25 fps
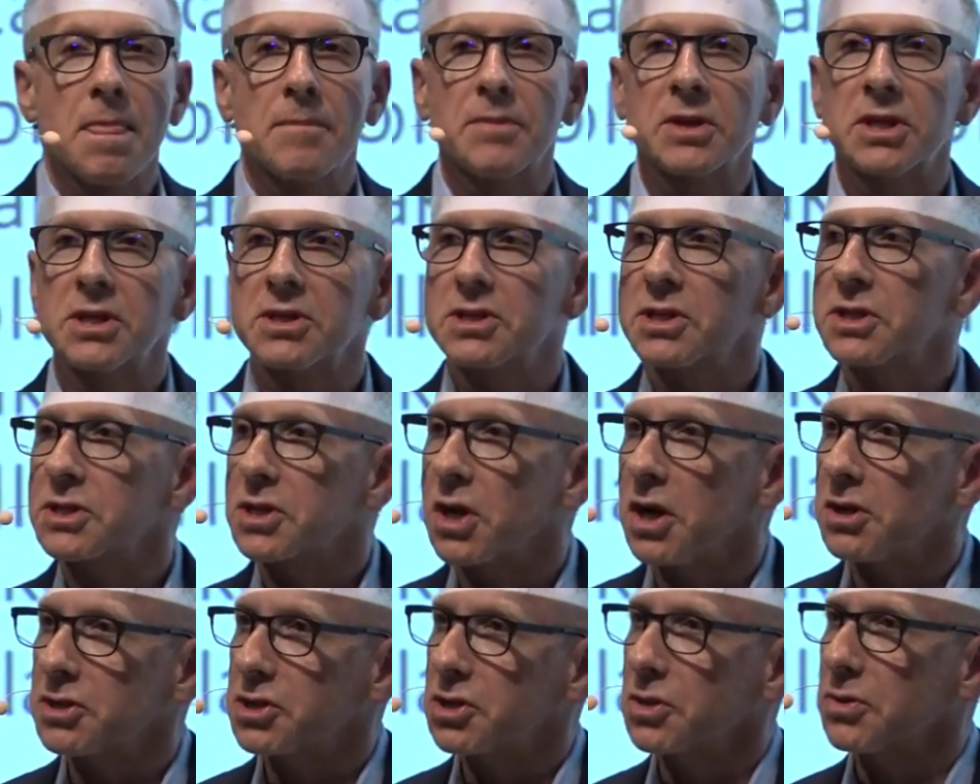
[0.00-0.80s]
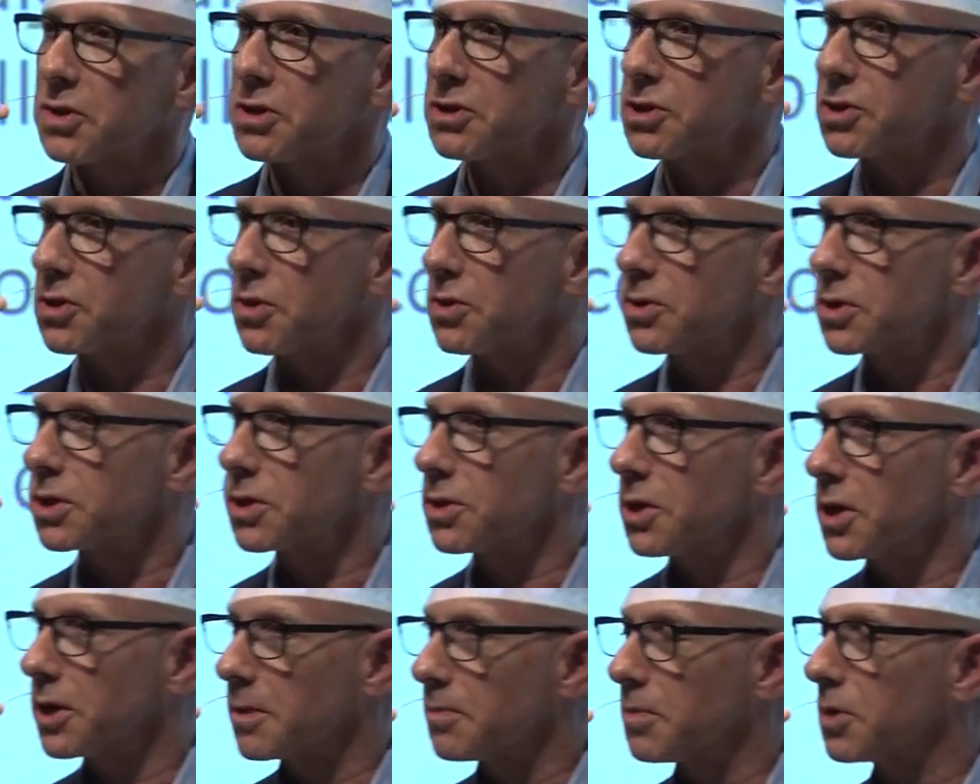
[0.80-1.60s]
But this is also a
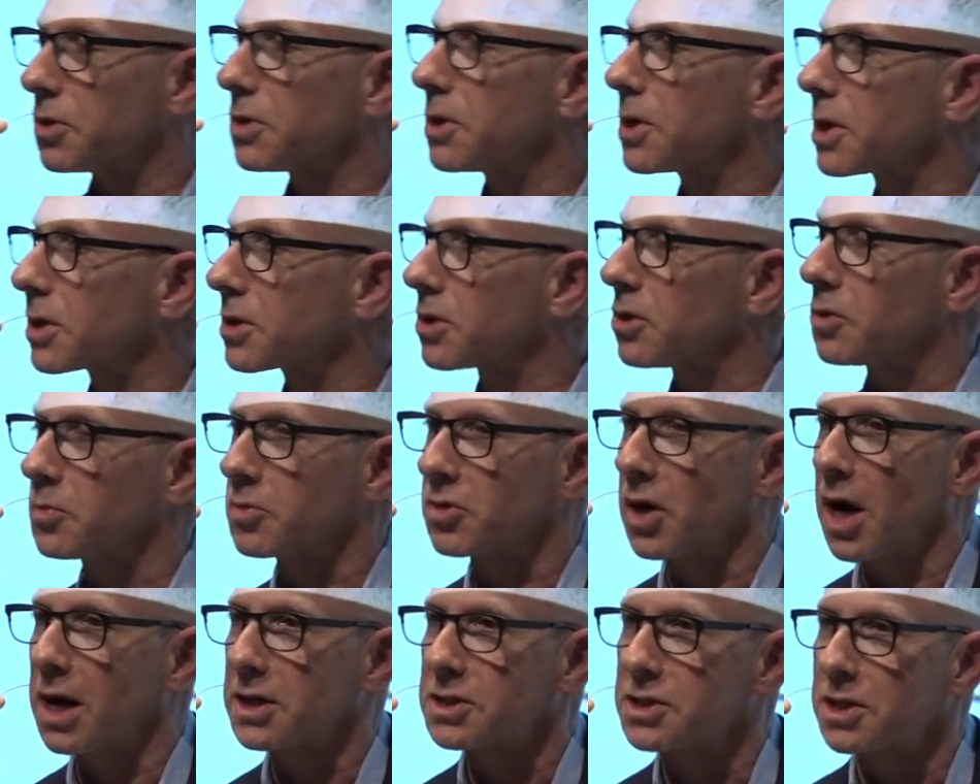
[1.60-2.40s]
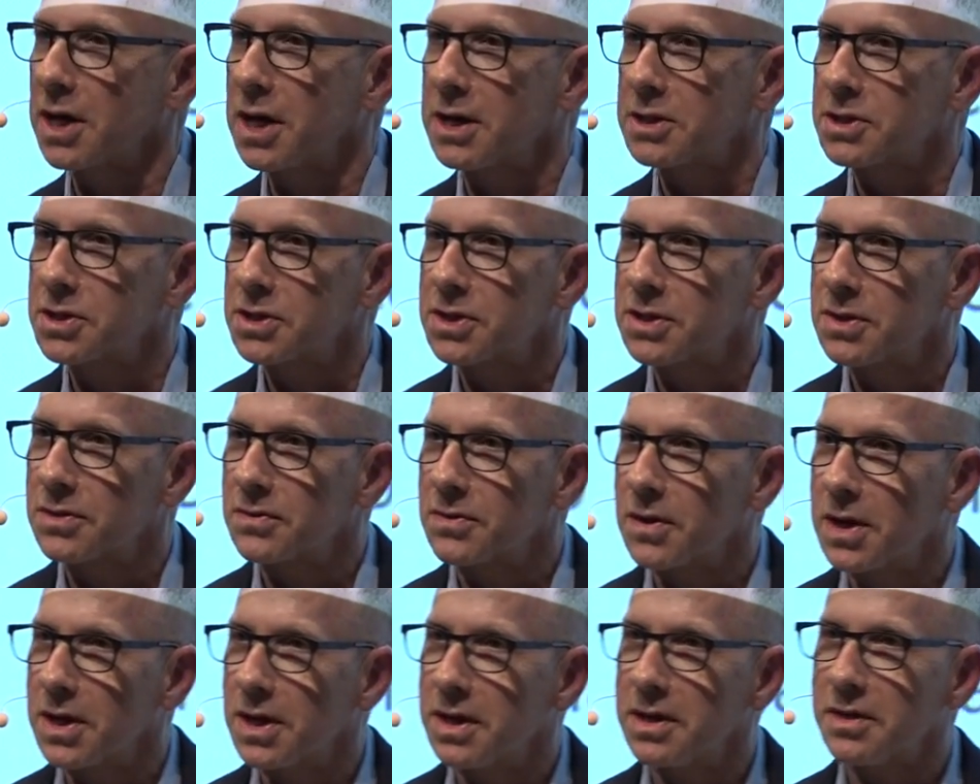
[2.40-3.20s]
social and a political process,
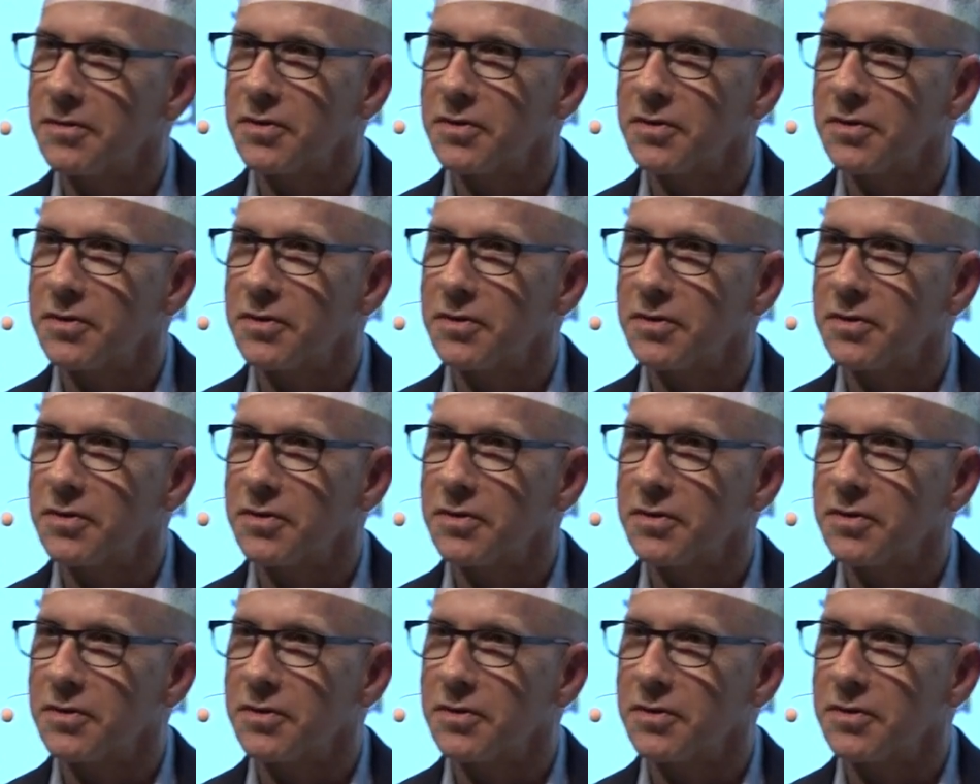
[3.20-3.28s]
right?